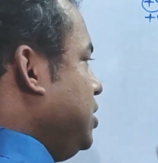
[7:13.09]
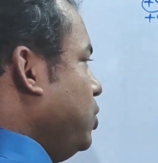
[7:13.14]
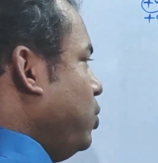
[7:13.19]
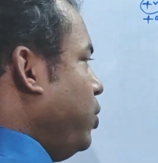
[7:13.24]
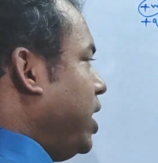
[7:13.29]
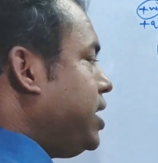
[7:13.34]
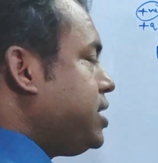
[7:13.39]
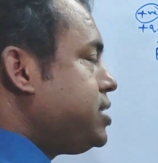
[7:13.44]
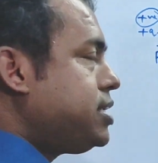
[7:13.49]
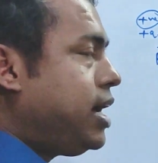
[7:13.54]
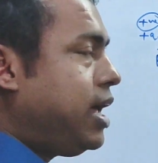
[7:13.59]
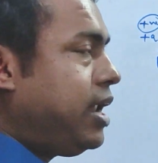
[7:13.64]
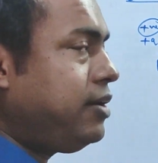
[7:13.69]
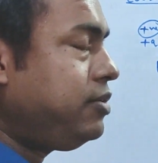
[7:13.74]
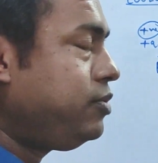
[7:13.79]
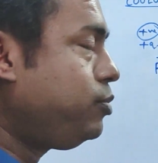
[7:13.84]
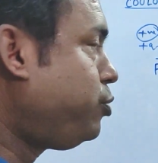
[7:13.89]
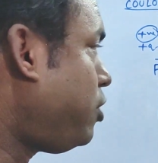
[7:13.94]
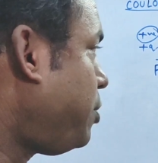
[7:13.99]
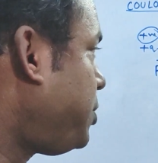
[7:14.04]
What is
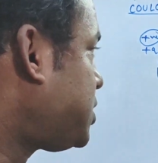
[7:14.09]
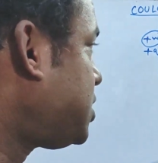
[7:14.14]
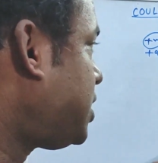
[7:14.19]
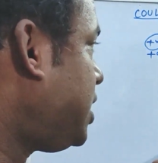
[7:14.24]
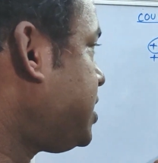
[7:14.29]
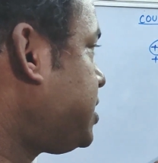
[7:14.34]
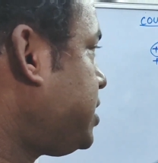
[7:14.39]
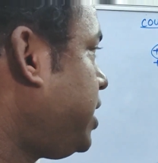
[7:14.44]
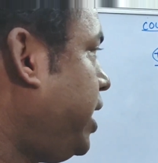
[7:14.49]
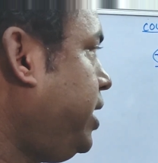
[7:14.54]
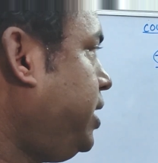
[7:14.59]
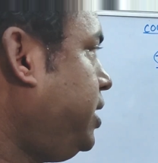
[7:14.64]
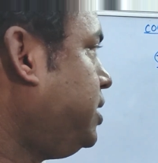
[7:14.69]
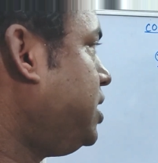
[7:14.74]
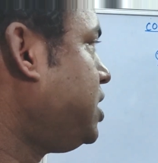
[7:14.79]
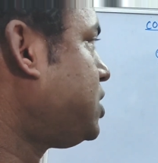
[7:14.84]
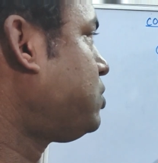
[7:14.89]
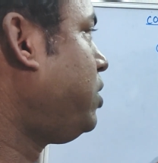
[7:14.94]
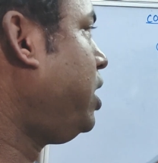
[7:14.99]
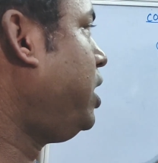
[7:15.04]
the proportional sign?
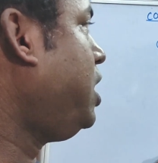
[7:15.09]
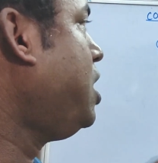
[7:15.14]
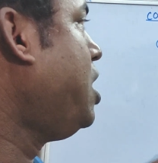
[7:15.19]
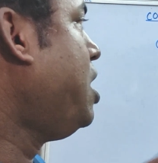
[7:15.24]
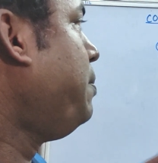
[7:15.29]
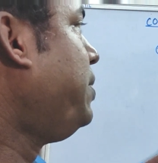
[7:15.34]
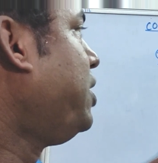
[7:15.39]
This one,